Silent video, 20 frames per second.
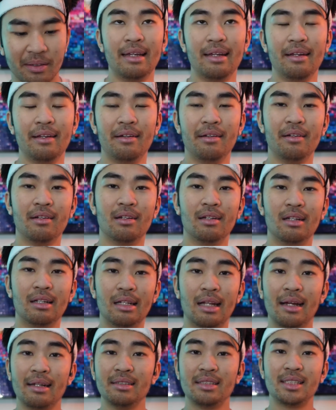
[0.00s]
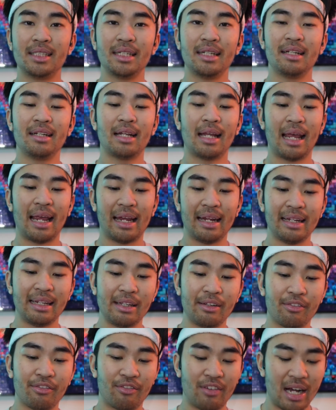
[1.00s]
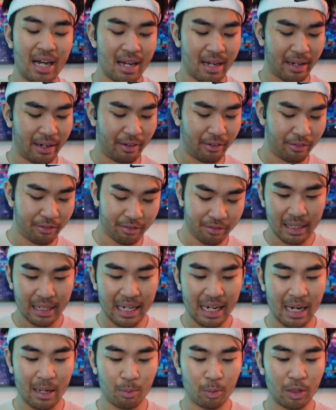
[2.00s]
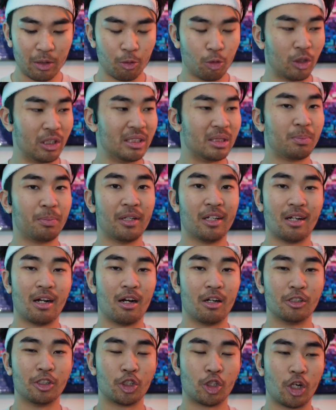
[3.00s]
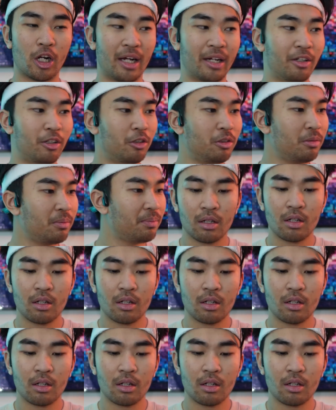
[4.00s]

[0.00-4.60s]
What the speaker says: In 1985, Cameron was put on trial.